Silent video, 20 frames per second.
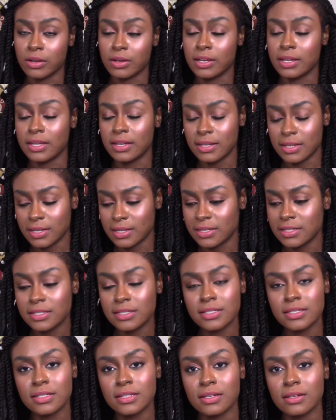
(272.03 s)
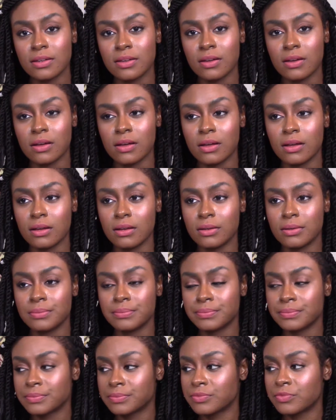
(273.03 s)
It is
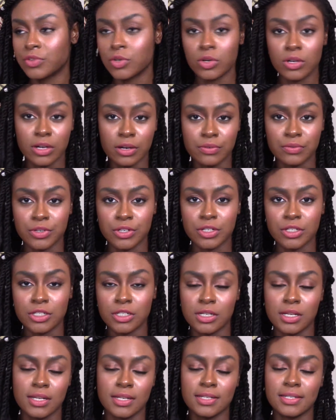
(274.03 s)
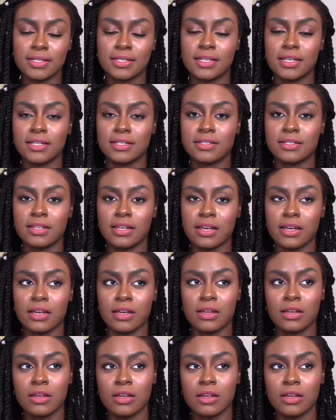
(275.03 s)
full coverage, and it says that